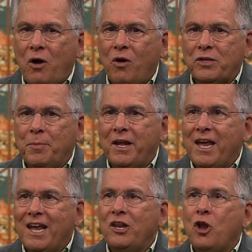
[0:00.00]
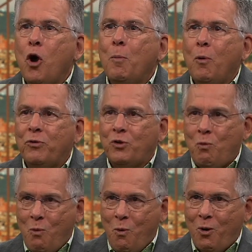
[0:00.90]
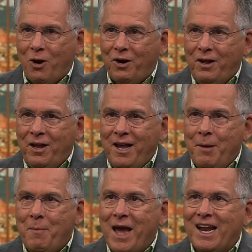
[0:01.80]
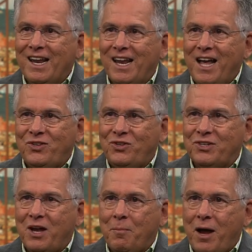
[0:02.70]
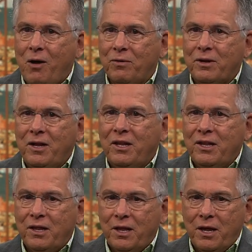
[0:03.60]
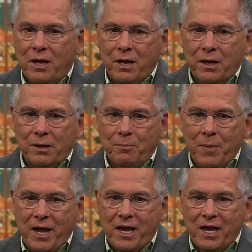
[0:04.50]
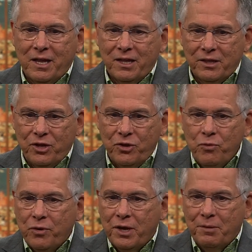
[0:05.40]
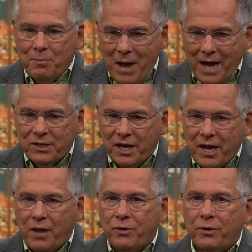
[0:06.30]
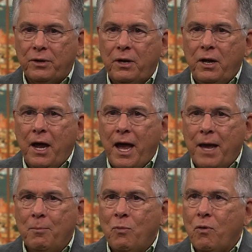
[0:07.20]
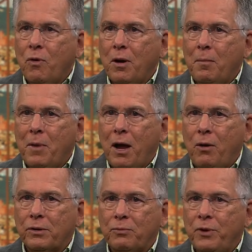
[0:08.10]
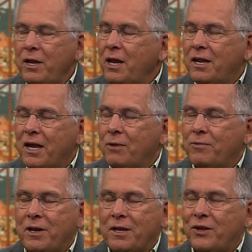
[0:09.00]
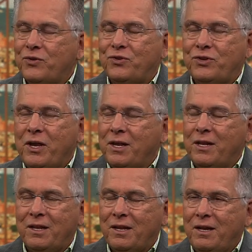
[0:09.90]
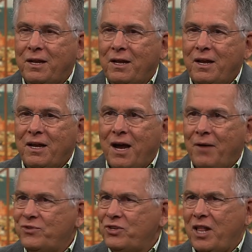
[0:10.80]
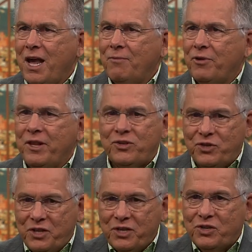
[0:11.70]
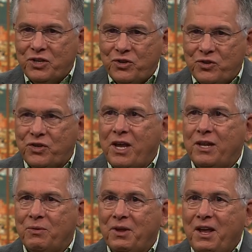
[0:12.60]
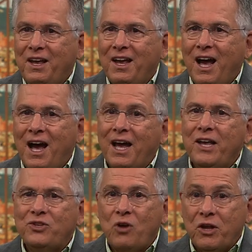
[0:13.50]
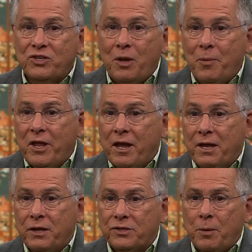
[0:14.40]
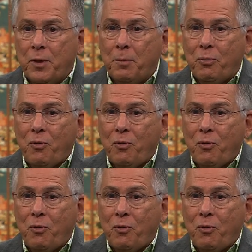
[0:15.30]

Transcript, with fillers: ultimately, he ennobled the war, made it less about uh, making the Union back together and more about we need to get rid of this sin of slavery. This, this is sin uh, he saw some of the some of the